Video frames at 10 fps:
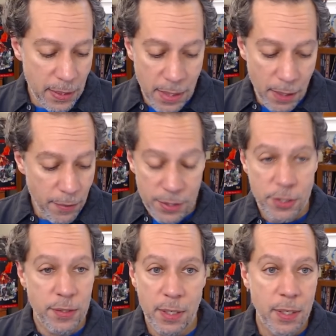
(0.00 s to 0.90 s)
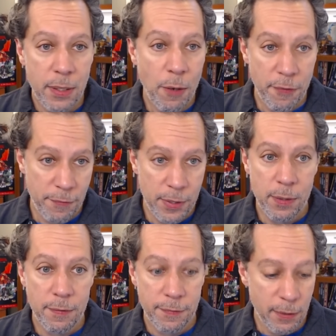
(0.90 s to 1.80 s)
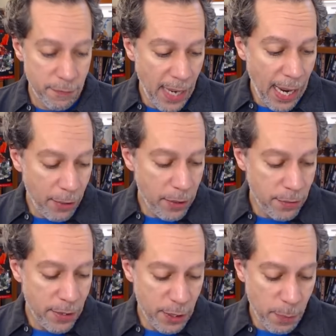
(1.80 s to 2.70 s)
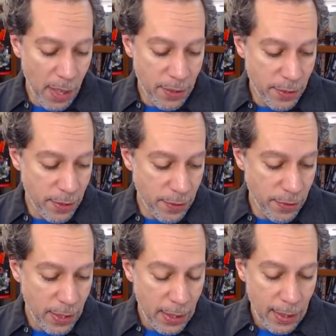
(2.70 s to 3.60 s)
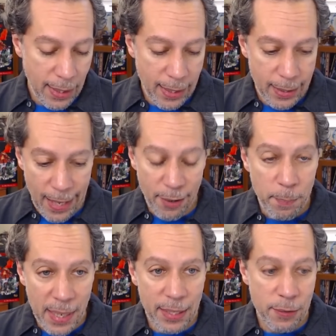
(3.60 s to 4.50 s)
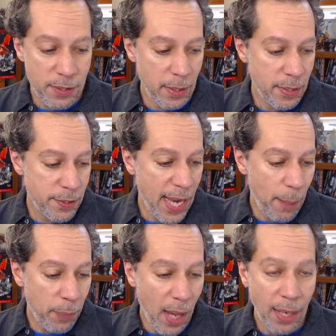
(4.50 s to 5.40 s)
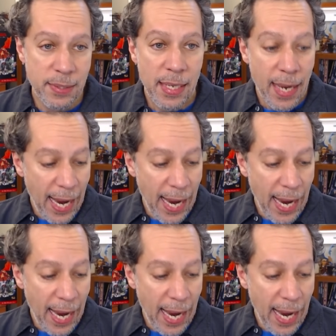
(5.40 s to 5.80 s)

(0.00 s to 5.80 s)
You know, it's just a good overview of how to use these monsters, how to make use of the stat blocks.